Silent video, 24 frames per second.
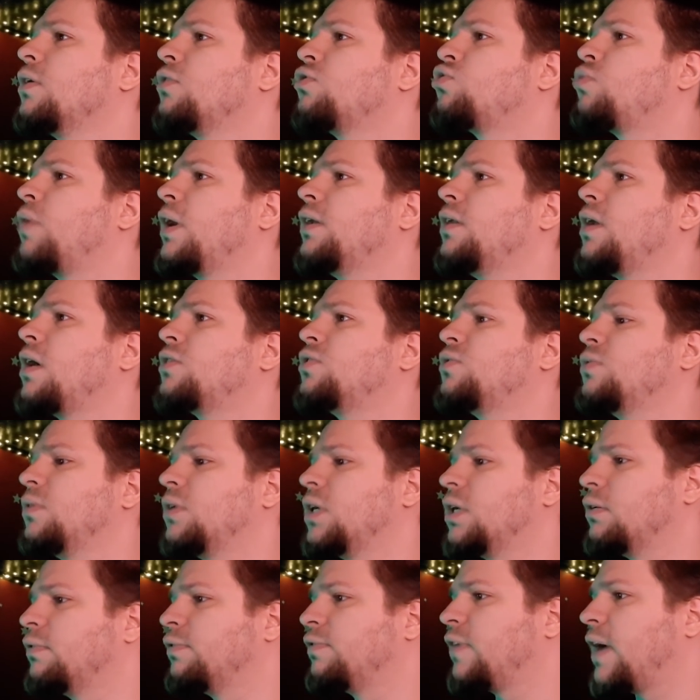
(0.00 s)
Try not to
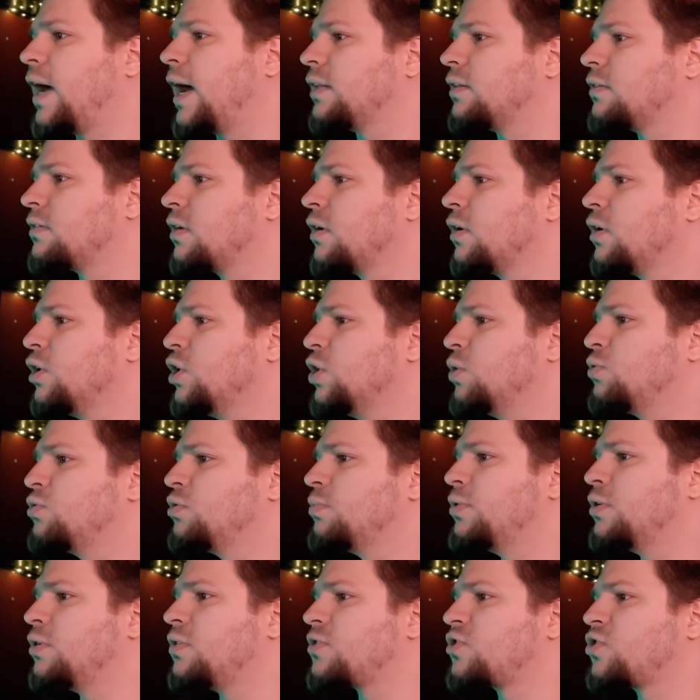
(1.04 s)
laugh at
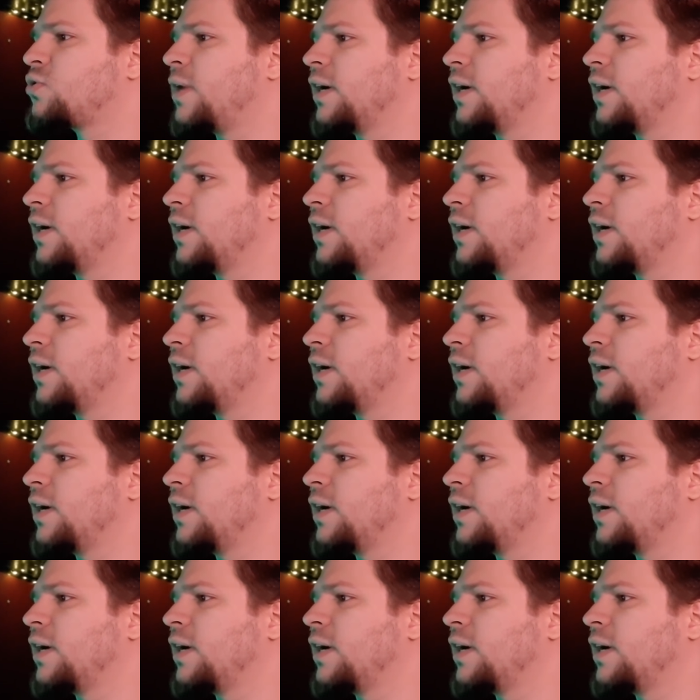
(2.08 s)
YouTubers.